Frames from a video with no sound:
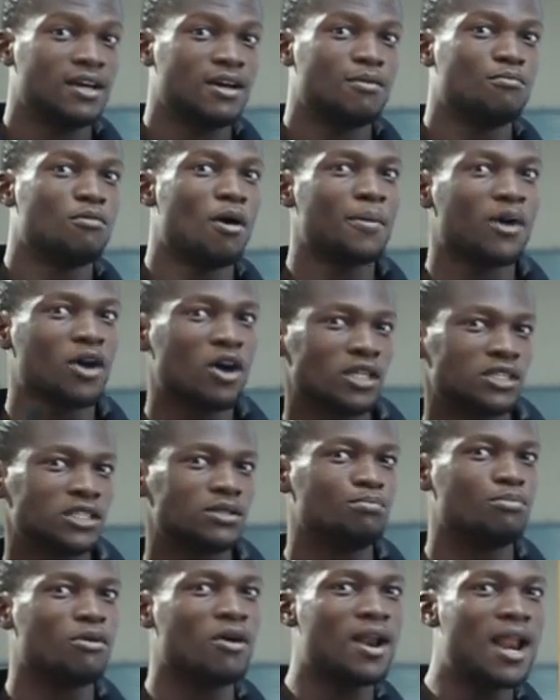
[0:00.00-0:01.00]
But because
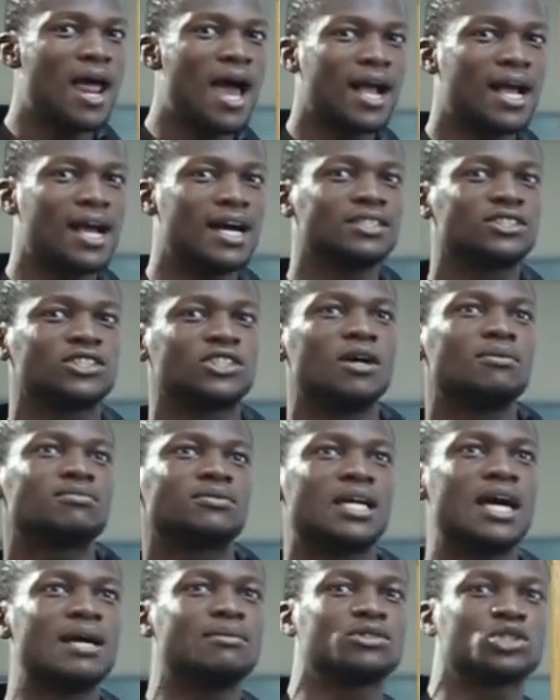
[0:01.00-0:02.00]
Bola can
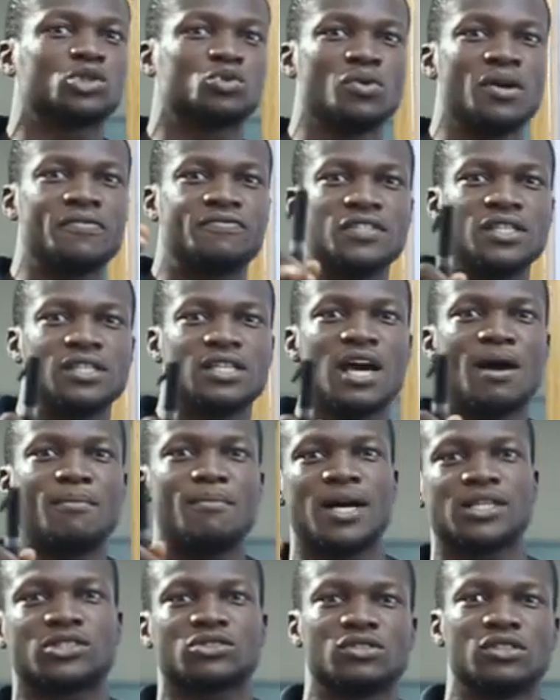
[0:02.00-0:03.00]
sometimes swift either
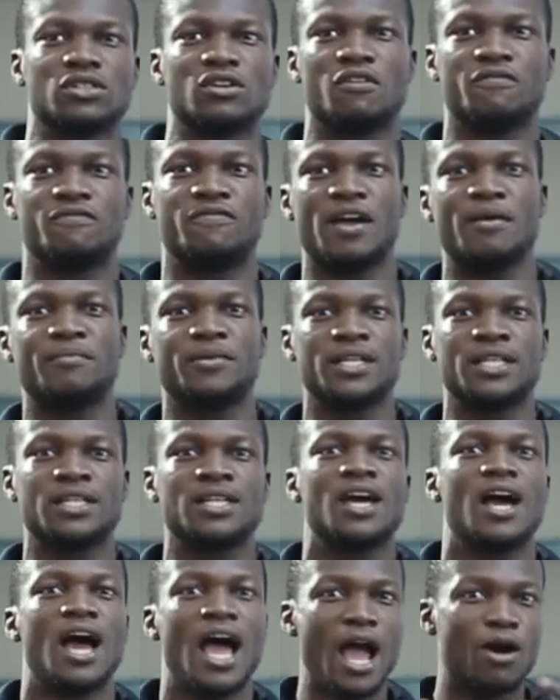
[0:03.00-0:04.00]
masculine or
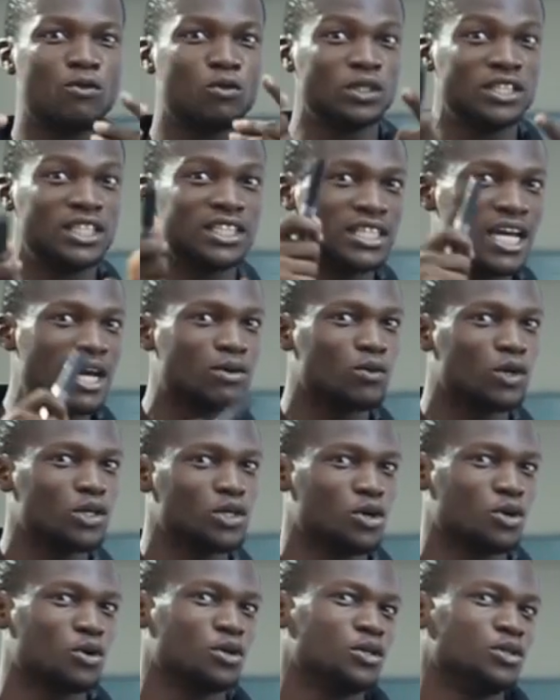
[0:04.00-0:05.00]
feminine, I will decide what
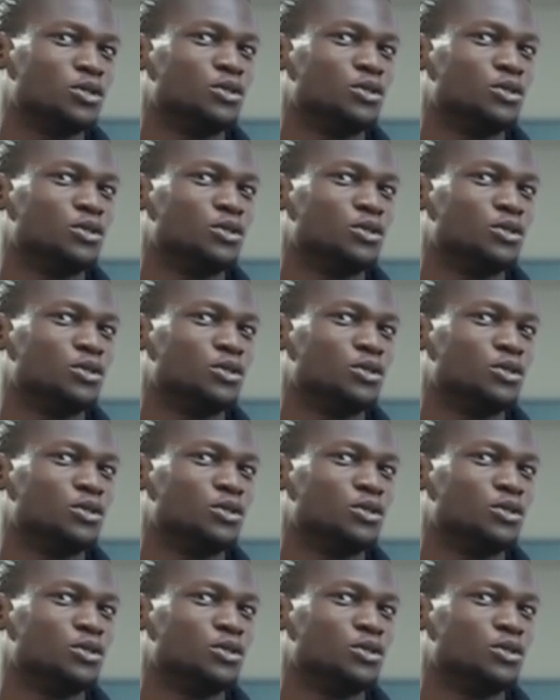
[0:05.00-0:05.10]
you're going to